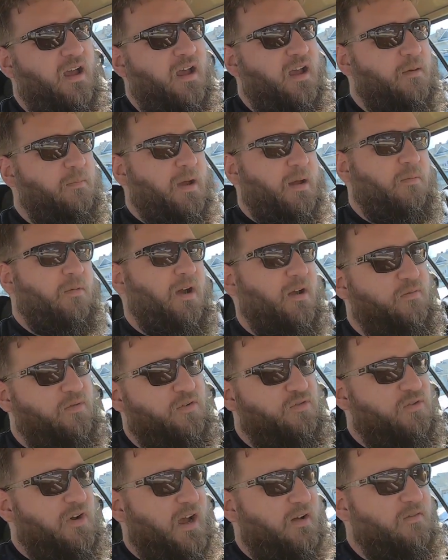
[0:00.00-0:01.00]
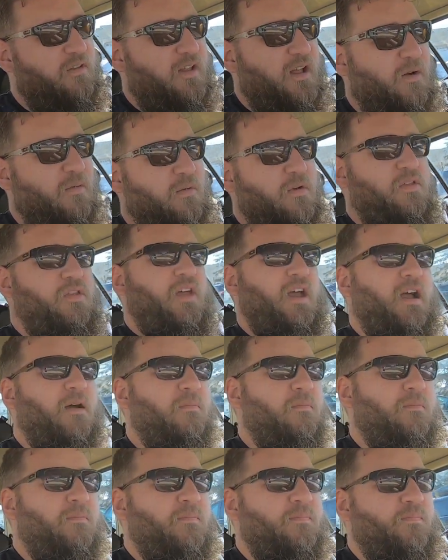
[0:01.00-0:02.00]
and my wife would travel out with
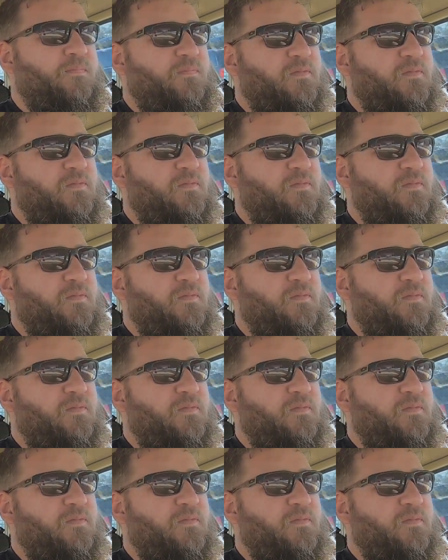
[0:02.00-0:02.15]
them.